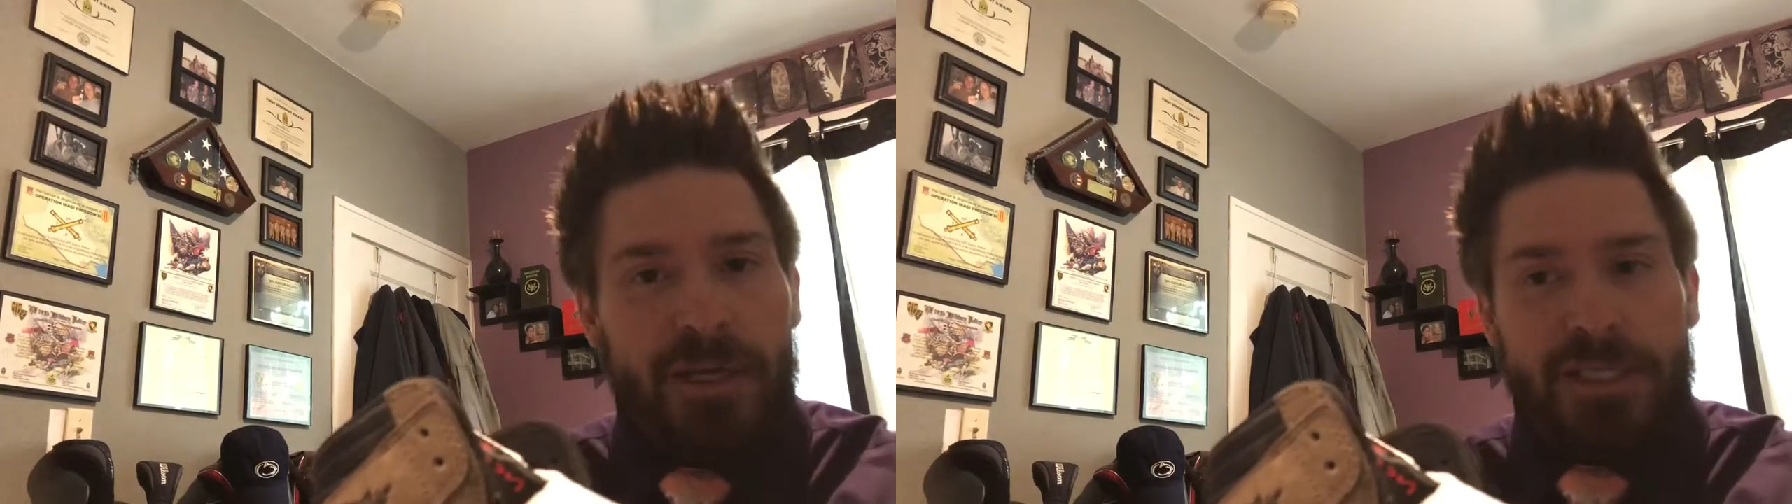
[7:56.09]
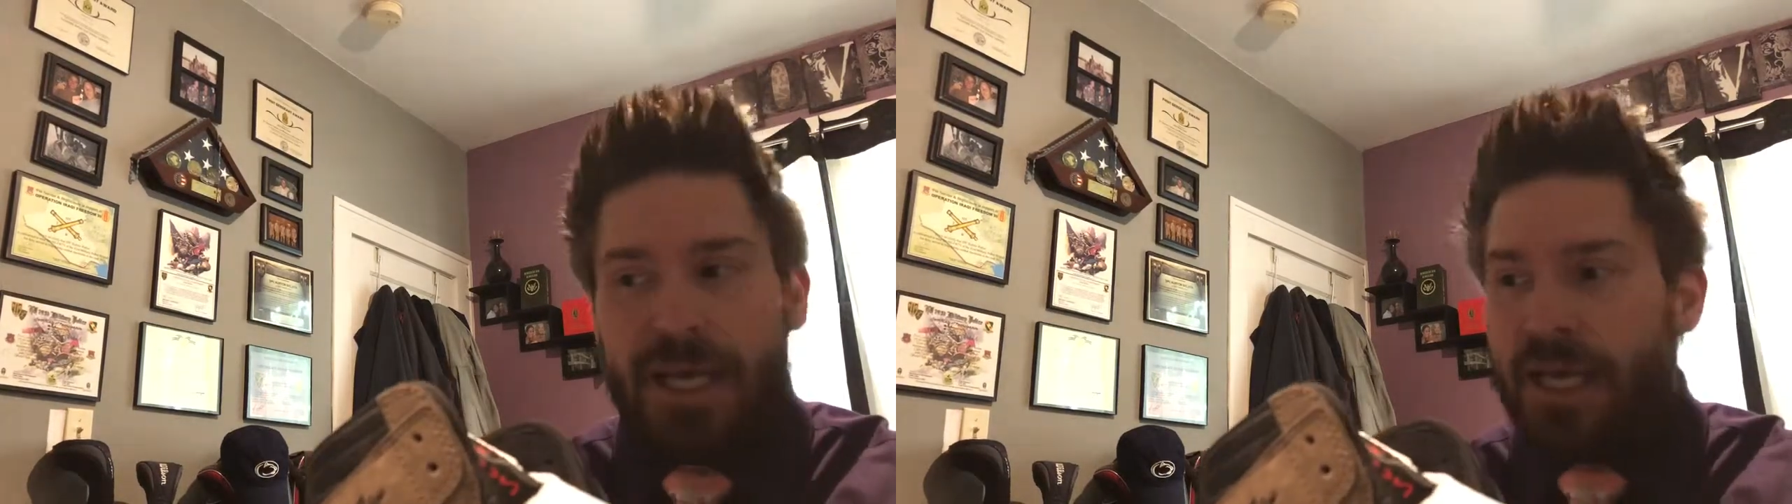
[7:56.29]

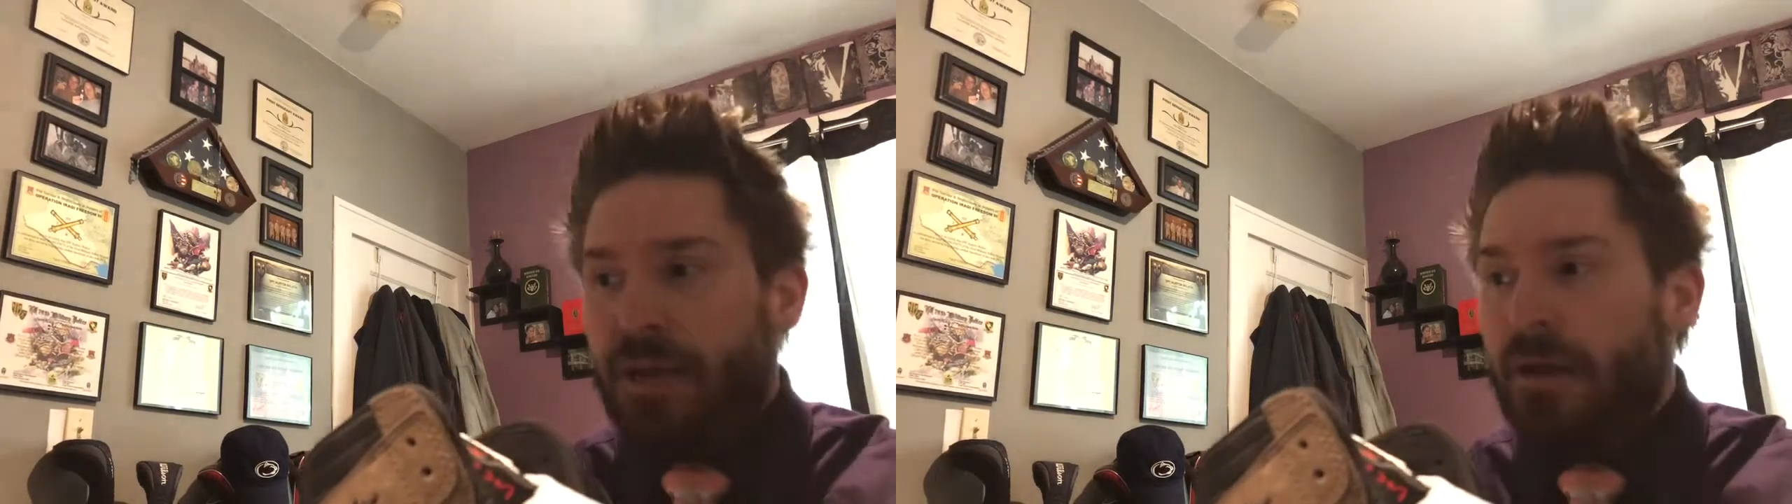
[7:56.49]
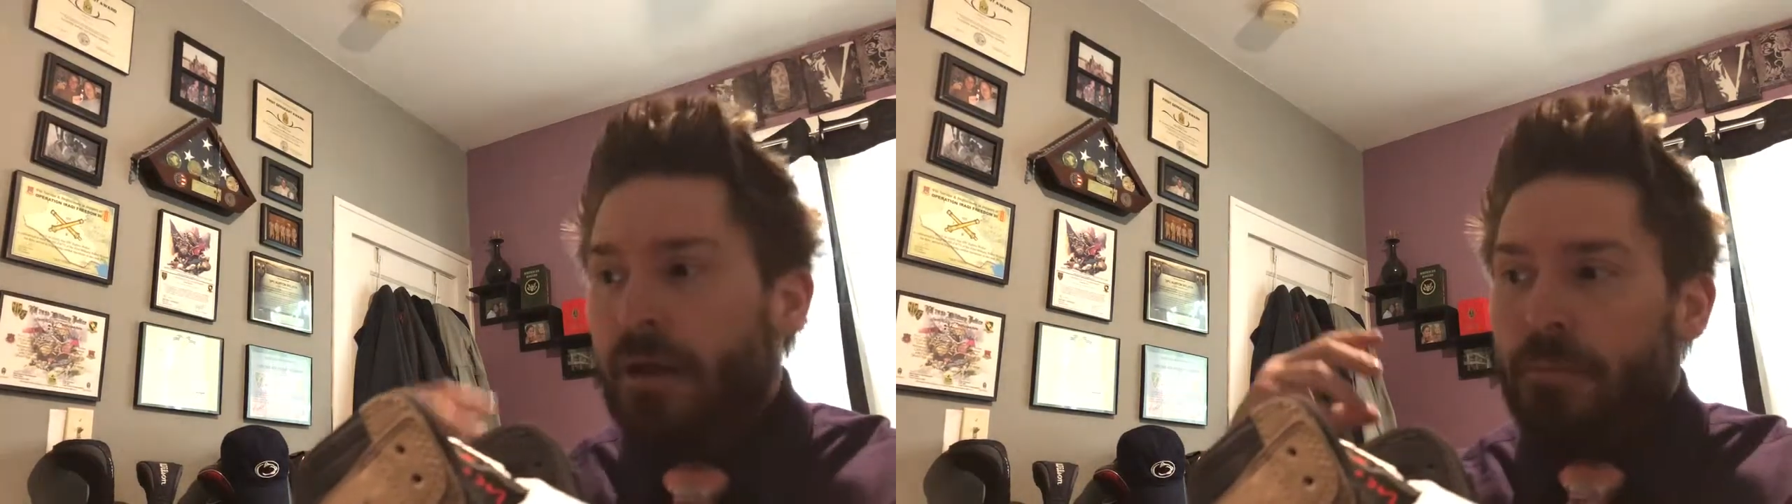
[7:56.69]
a
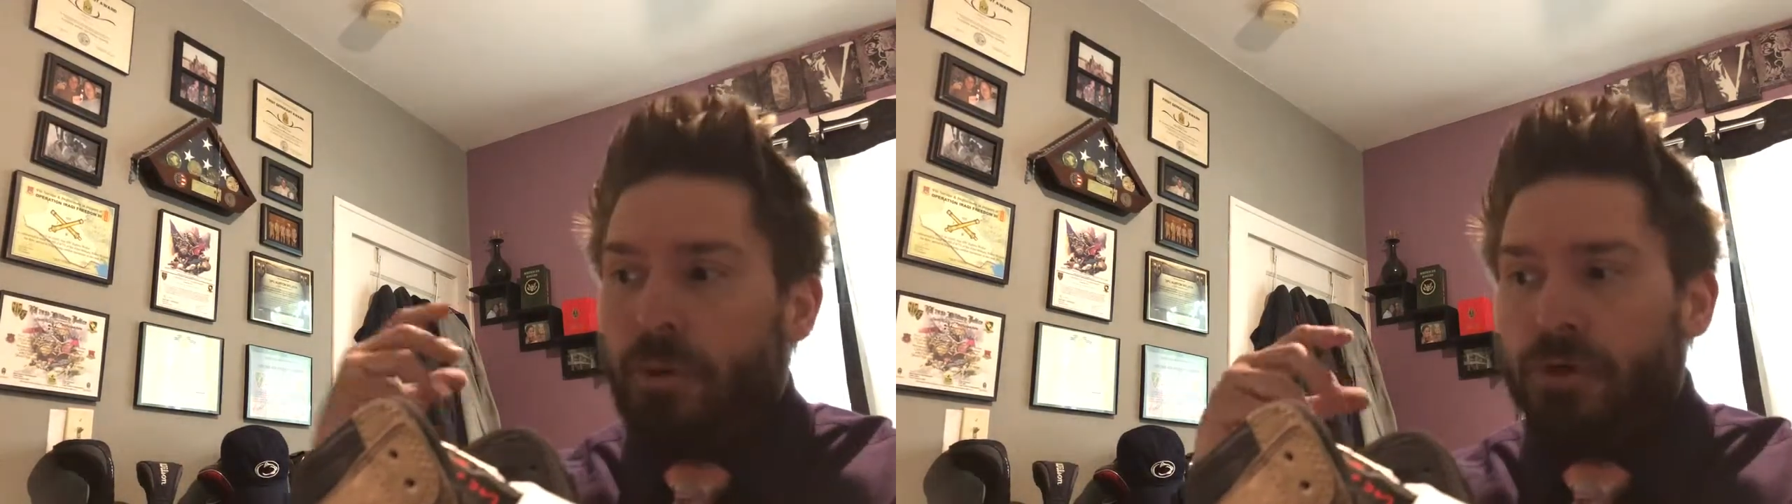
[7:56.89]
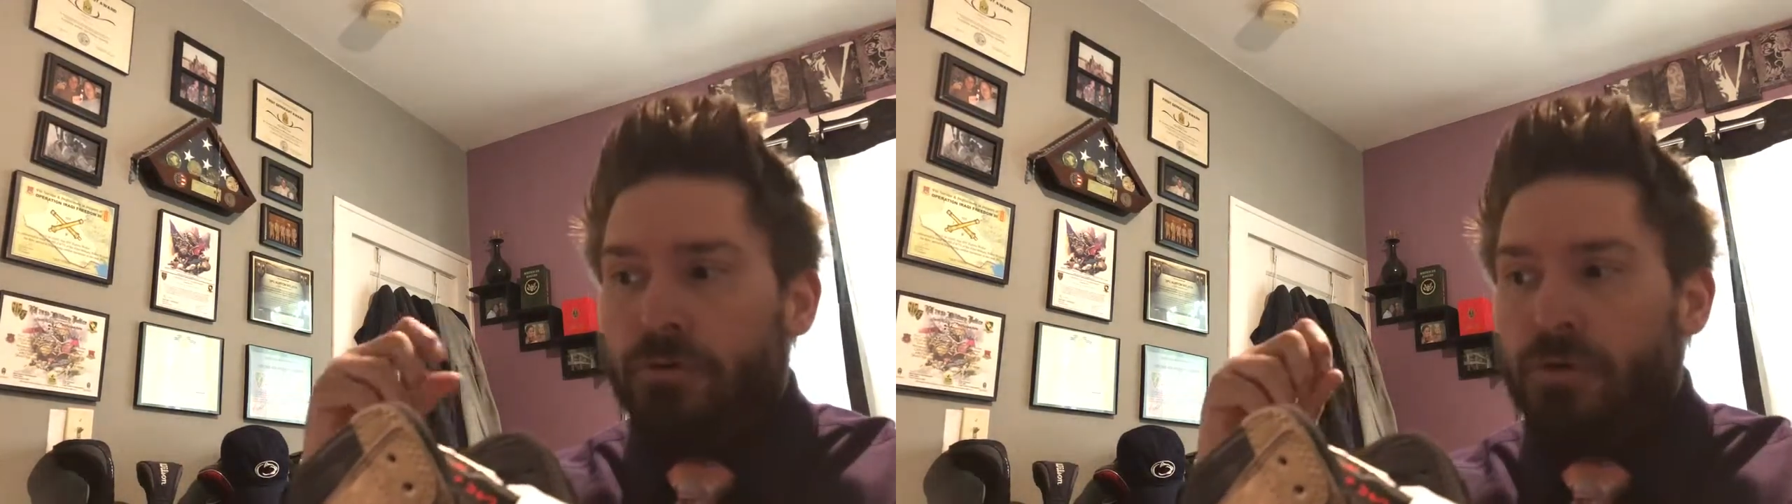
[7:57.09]
second,
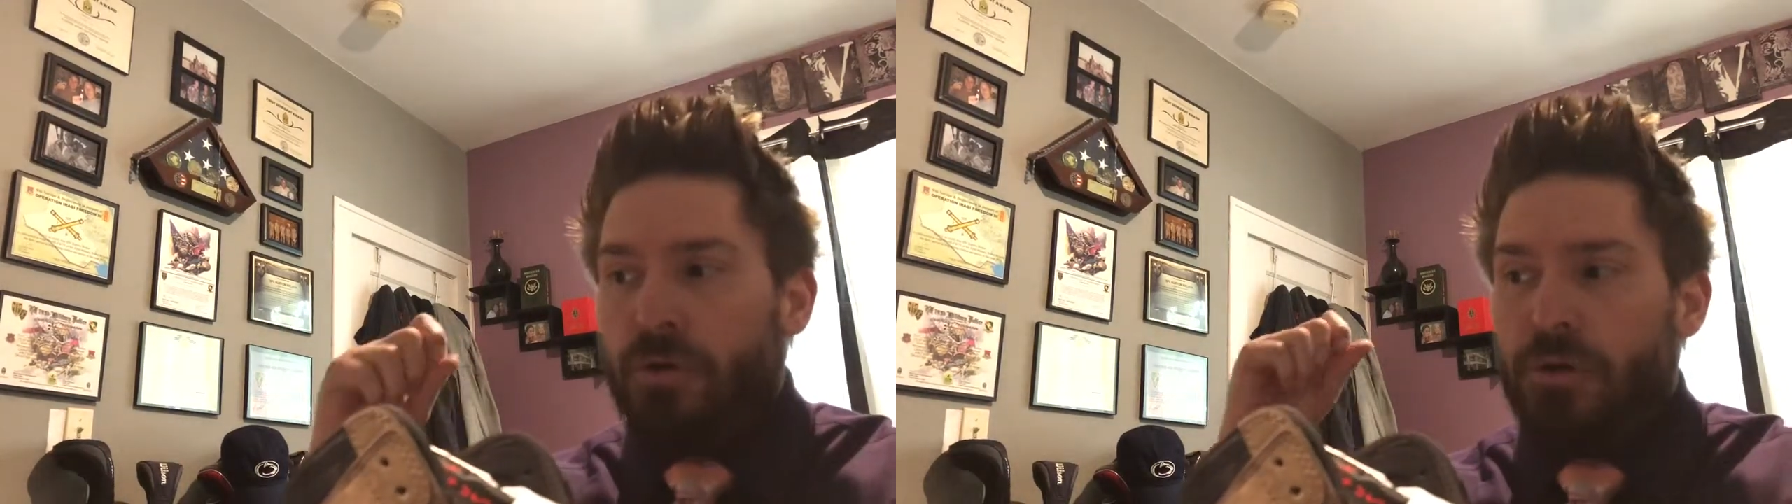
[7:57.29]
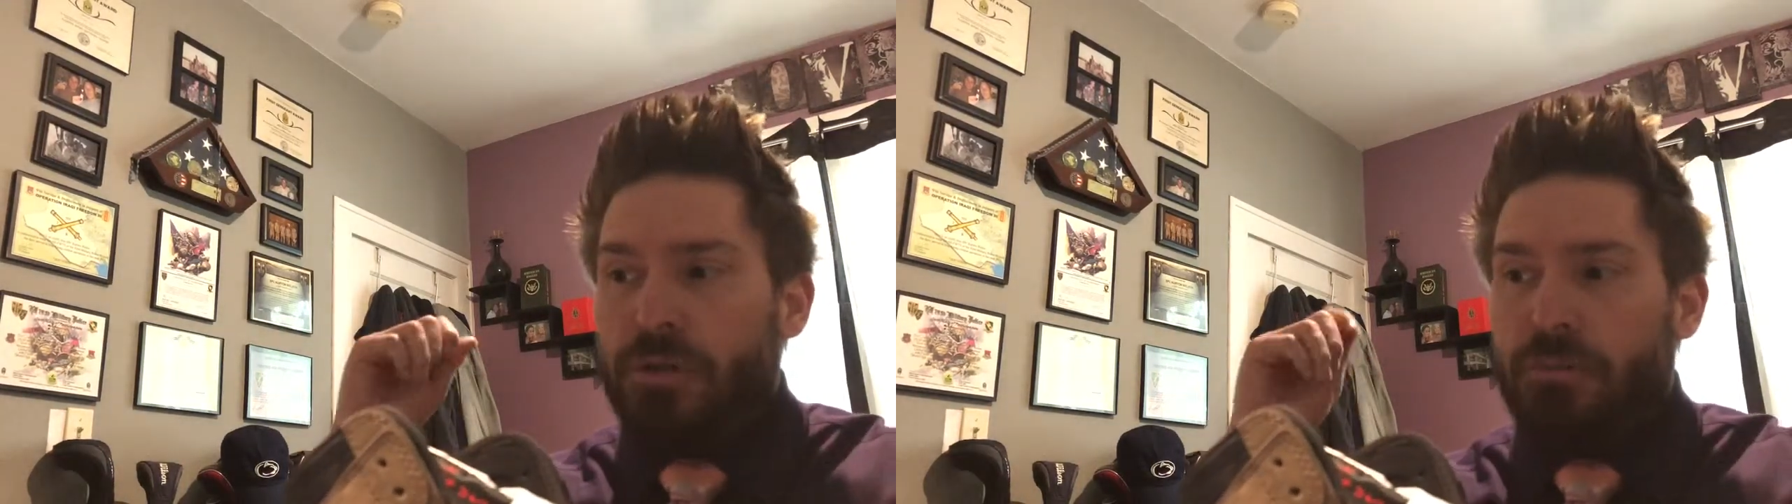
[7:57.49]
parked real
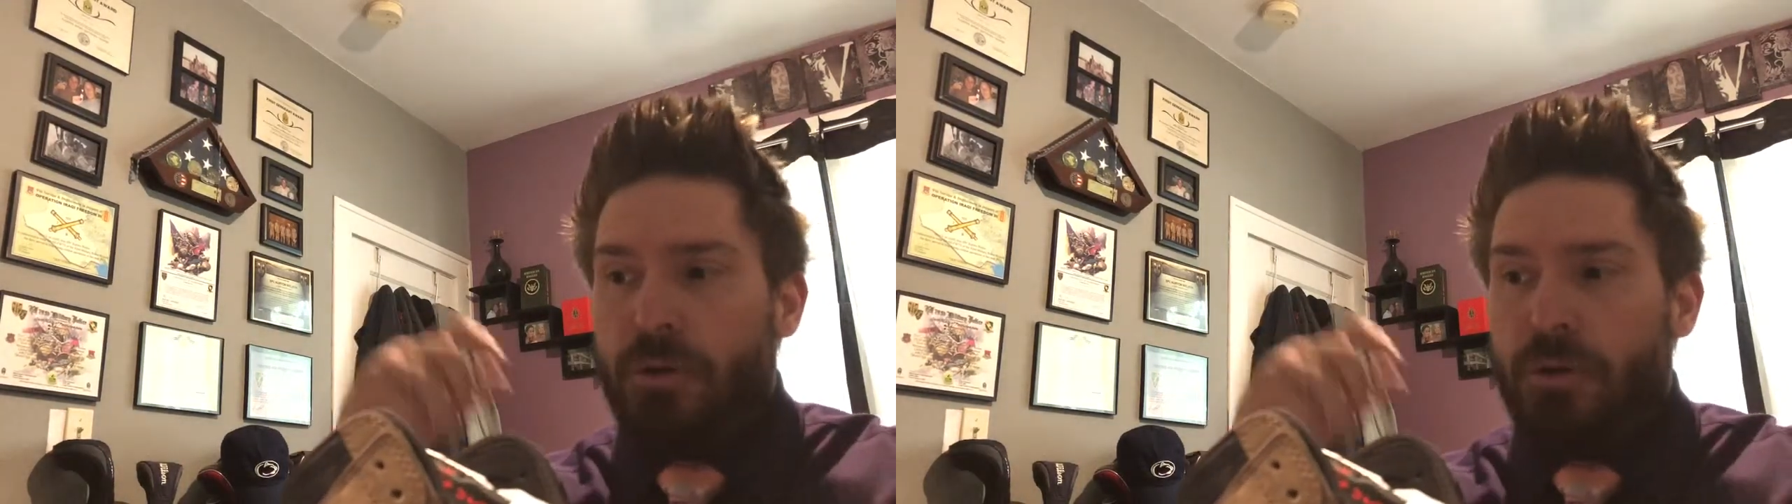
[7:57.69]
close.